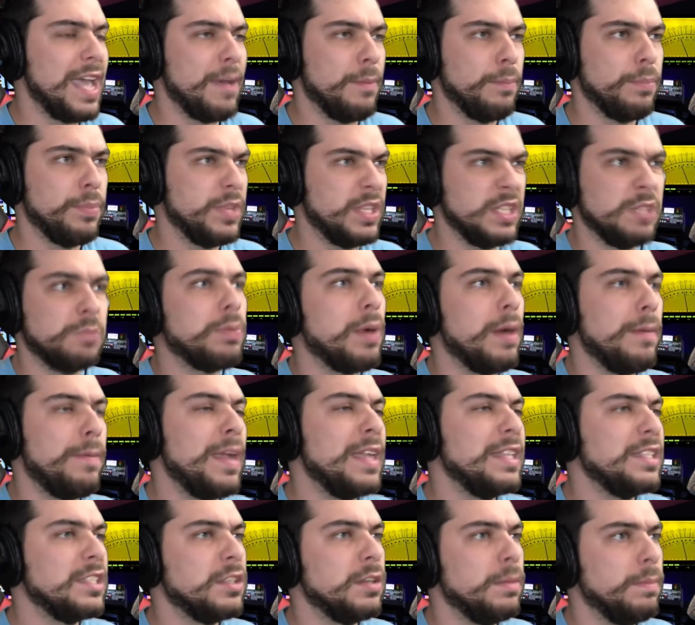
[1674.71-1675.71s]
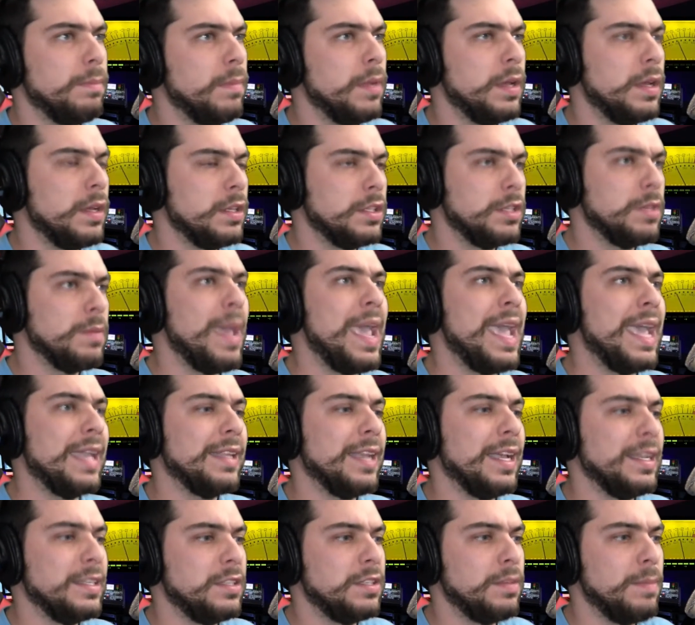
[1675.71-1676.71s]
spray paint some
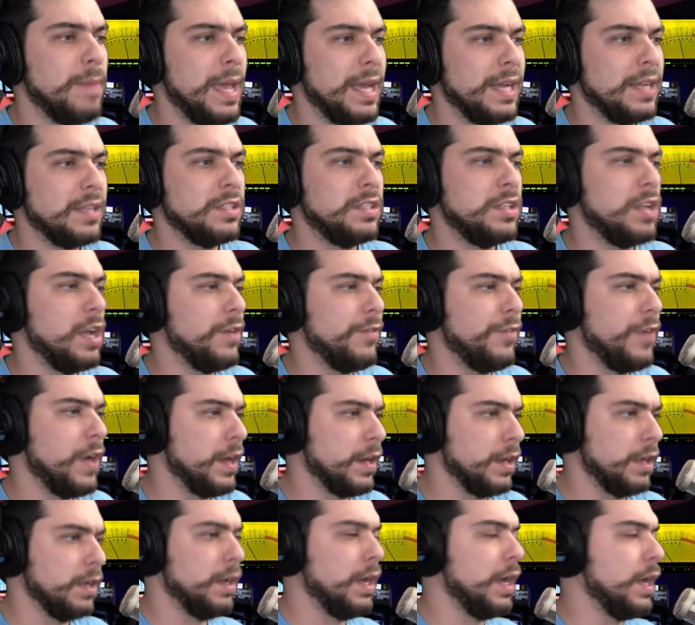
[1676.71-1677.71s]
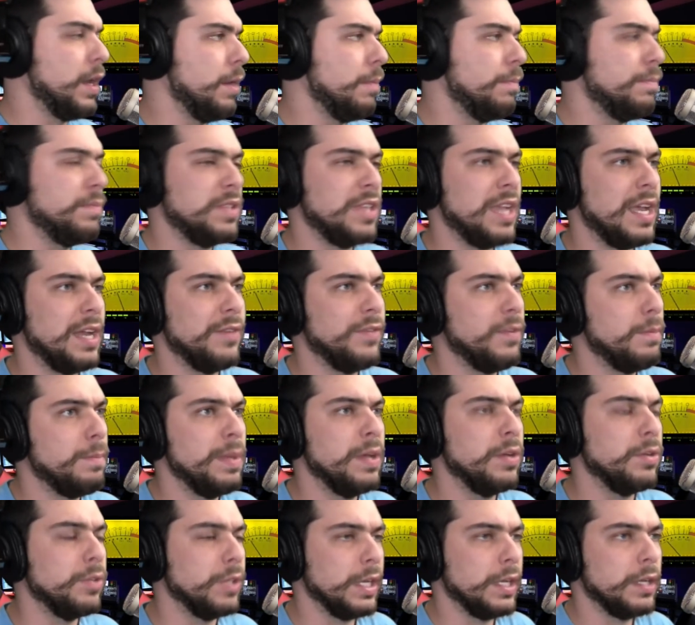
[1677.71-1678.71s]
anti-Semitic stuff on a side of a
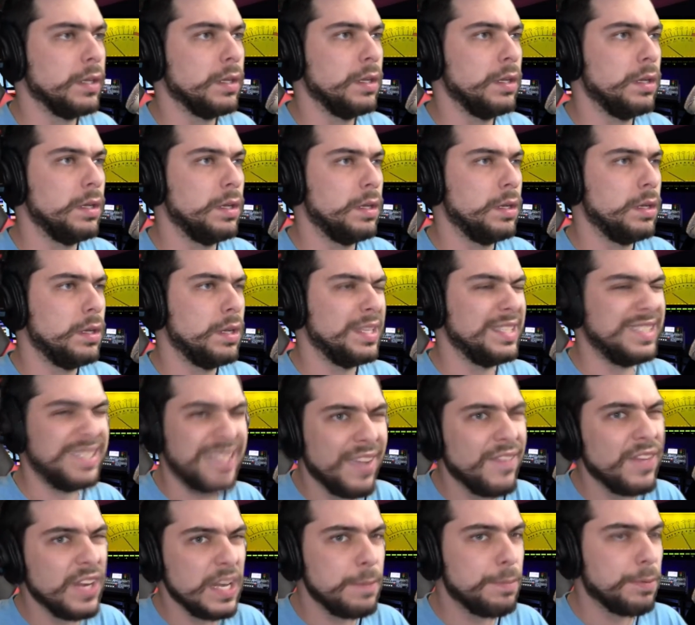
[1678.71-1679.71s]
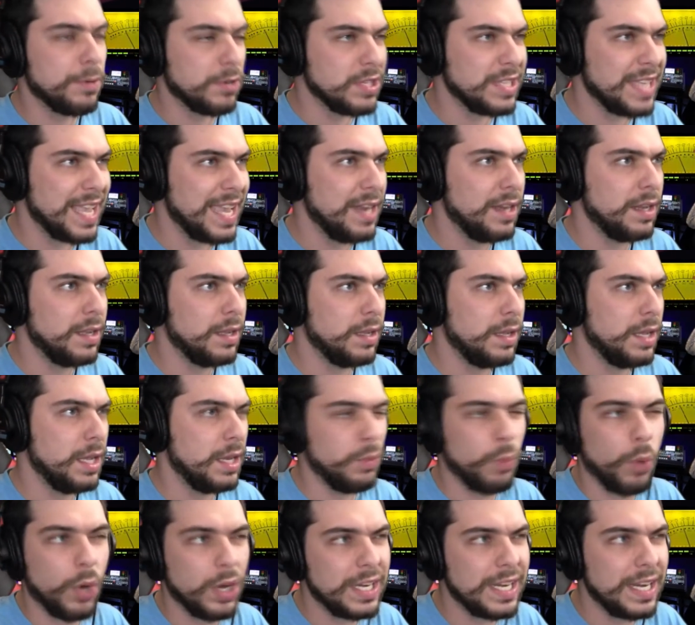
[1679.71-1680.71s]
building. 70%
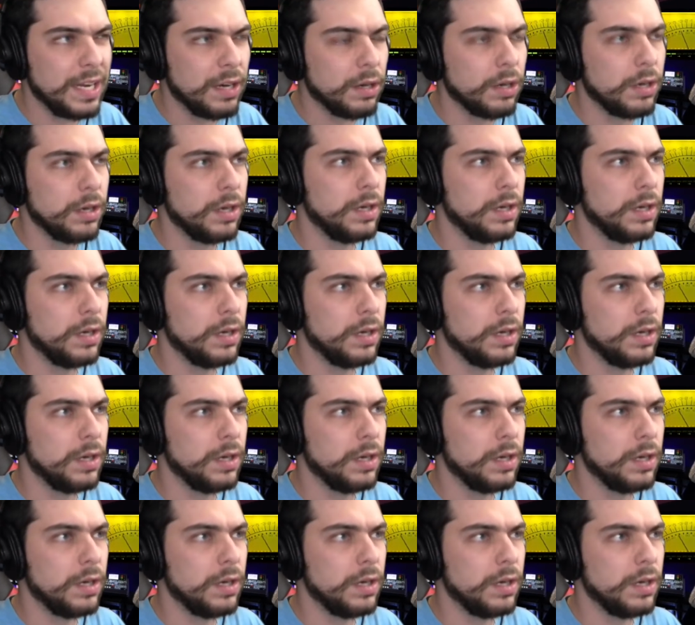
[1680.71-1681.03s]
in 1 year